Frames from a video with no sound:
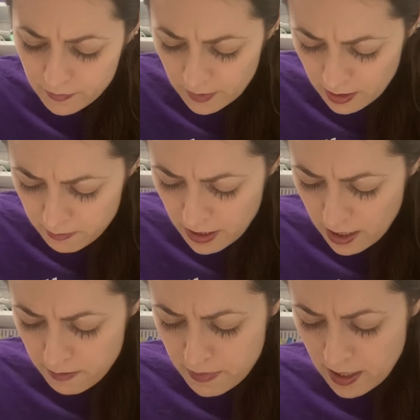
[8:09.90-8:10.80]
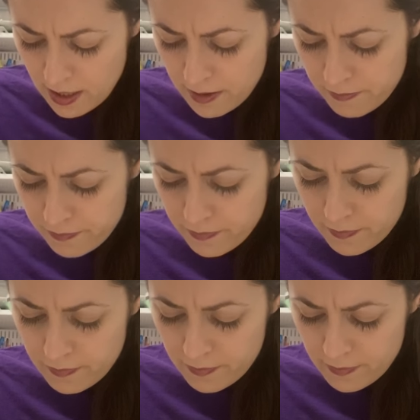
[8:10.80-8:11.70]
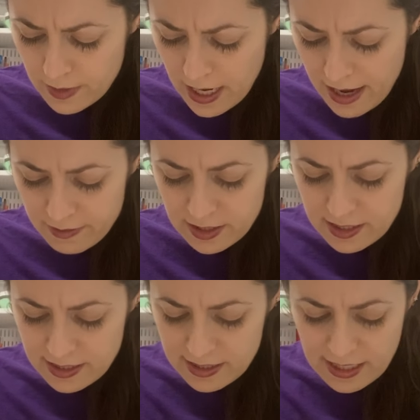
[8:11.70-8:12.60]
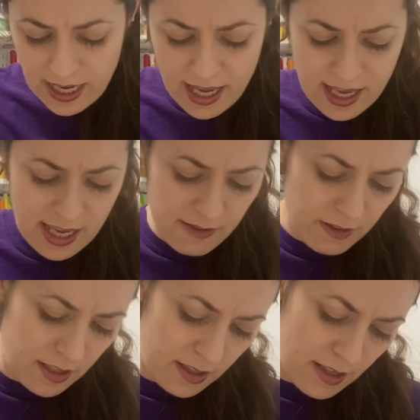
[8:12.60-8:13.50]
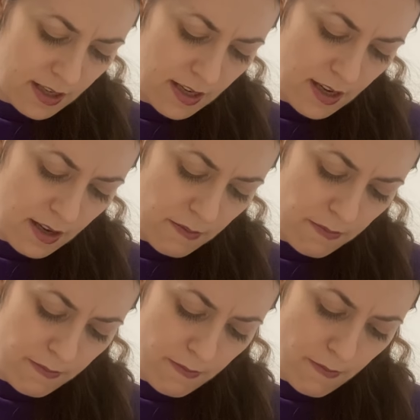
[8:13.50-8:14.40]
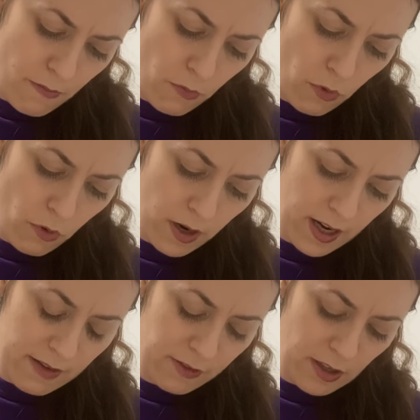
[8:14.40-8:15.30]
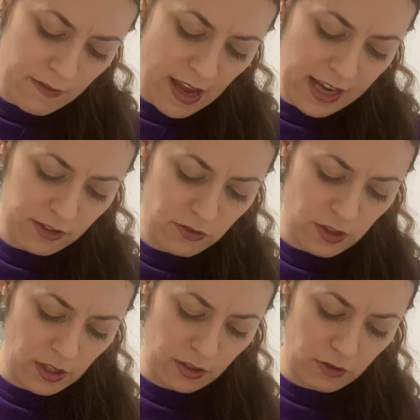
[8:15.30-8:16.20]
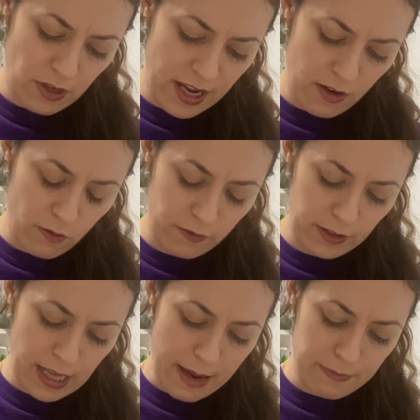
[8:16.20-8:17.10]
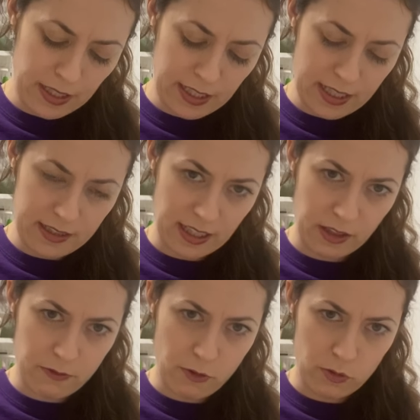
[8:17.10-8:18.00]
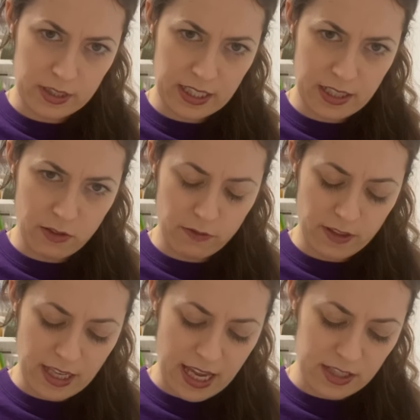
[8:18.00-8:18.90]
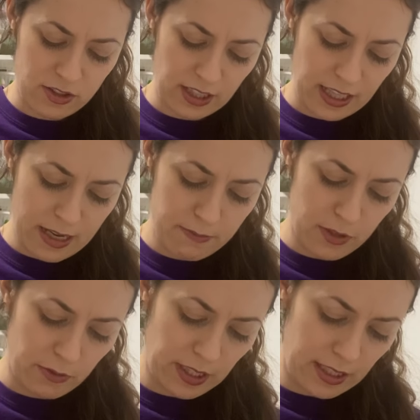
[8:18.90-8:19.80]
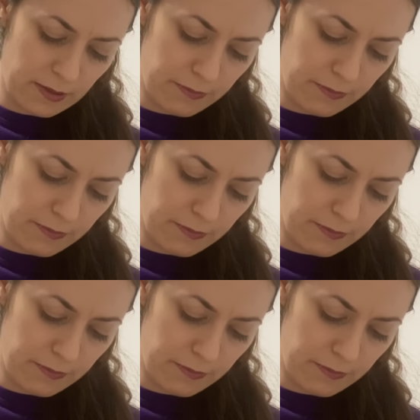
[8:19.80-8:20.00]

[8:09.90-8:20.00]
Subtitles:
And maybe to have it stay even more, if you have extra, you could try overlapping it, like folding it over the edge like I'm doing it.